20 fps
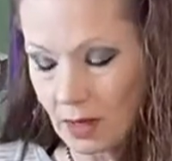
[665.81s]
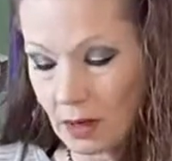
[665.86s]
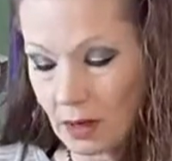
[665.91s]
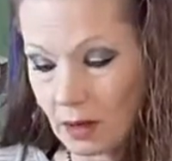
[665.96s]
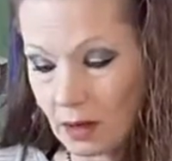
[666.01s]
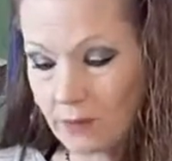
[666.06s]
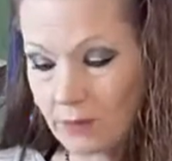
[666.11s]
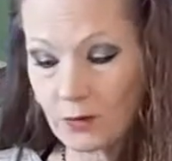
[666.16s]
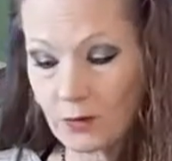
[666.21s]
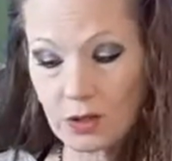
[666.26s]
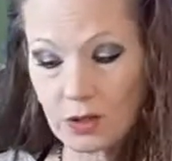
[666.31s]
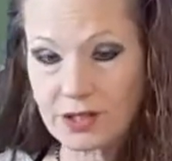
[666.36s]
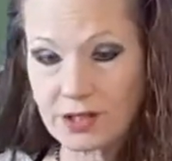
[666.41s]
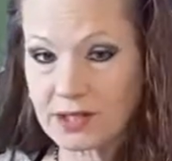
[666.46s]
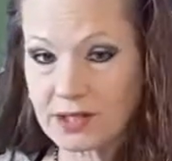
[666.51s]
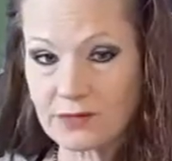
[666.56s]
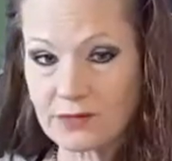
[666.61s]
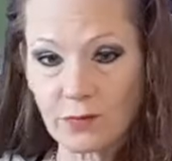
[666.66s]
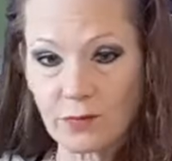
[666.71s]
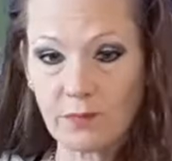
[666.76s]
Of course,
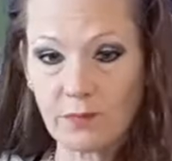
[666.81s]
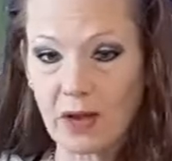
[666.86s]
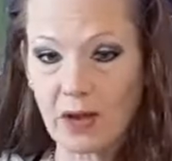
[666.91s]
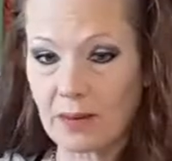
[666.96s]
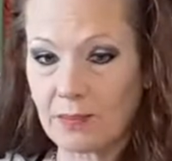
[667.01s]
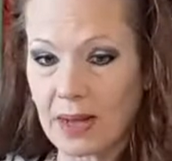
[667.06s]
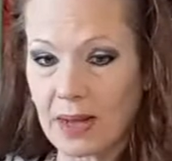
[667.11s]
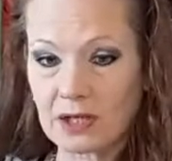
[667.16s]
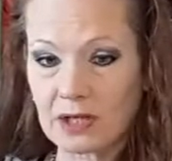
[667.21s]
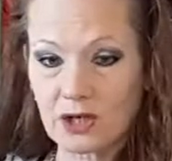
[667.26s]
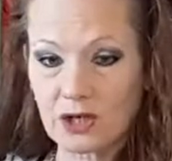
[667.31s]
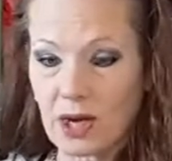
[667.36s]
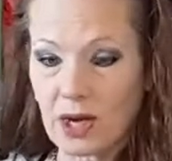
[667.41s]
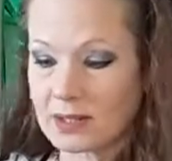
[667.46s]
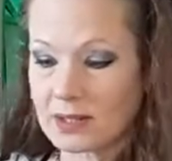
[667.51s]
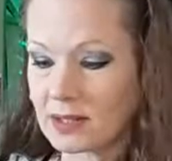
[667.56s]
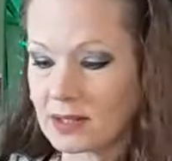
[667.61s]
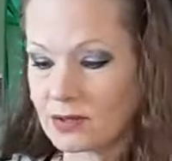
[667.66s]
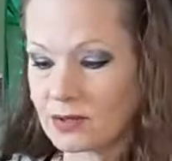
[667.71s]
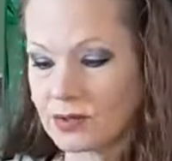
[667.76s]
this is from venom
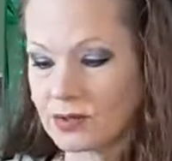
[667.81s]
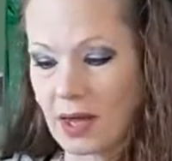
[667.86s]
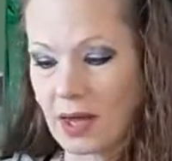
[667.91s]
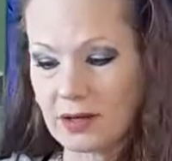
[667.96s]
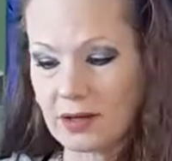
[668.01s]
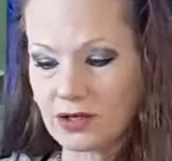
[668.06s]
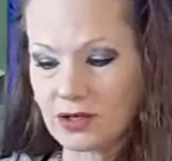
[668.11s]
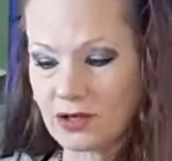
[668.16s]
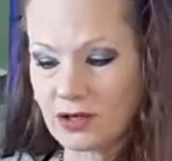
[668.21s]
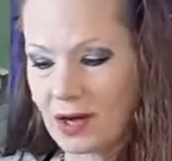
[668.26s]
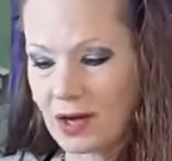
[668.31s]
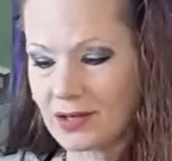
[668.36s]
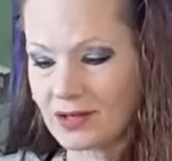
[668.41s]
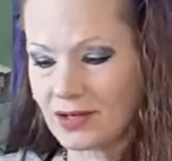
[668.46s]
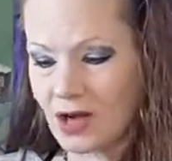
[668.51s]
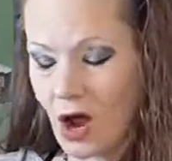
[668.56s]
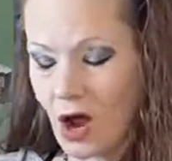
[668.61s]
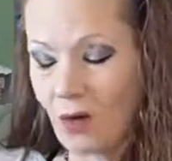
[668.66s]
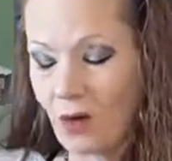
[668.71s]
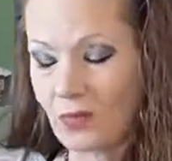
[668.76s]
extracts, as you guys
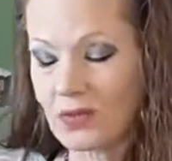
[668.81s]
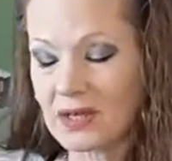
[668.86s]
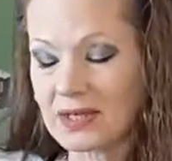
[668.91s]
know.